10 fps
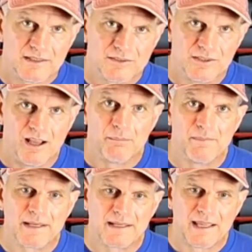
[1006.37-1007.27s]
to up
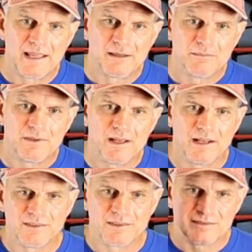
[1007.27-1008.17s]
my game,
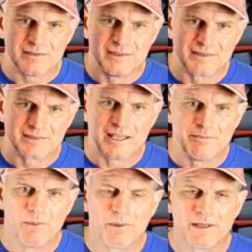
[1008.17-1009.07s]
not just in the
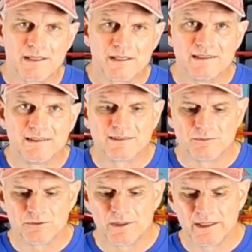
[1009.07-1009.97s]
skateboarding and getting
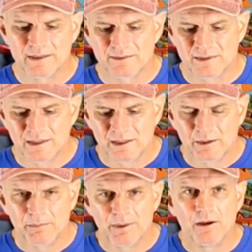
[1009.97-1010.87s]
some tricks,
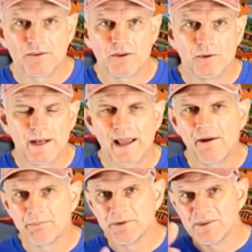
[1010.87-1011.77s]
but also in
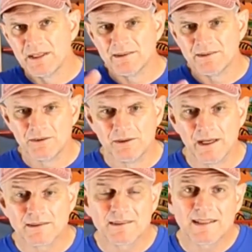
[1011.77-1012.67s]
how I present it to you
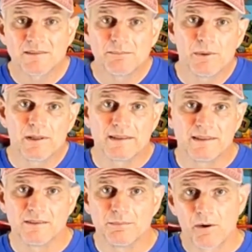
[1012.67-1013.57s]
guys. Because that's important. Like
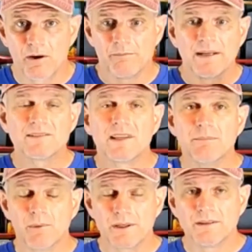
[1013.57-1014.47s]
this is part of my
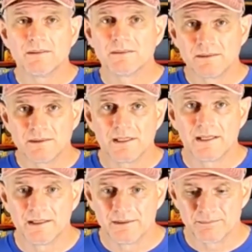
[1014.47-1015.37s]
skateboarding.
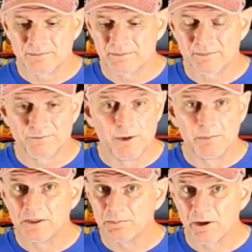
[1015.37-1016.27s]
Uh,
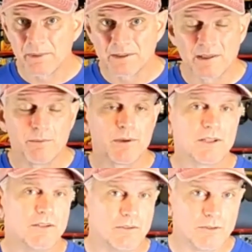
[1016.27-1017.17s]
Filming is part of my
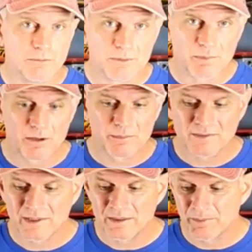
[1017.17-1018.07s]
skateboarding. YouTube is part of my
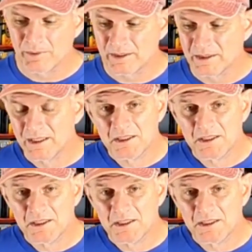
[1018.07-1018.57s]
skateboarding.